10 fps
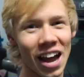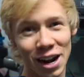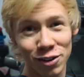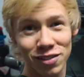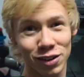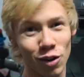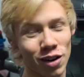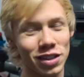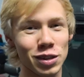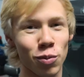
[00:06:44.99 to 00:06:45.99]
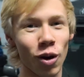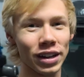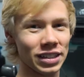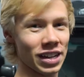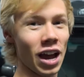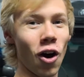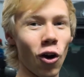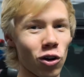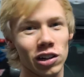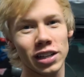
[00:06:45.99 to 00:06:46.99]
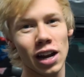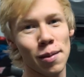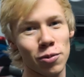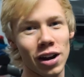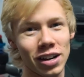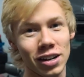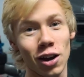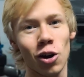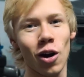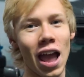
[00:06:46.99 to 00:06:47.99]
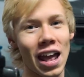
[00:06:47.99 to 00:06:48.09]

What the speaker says: I don't even know at this point, all cleaned up, ready to go.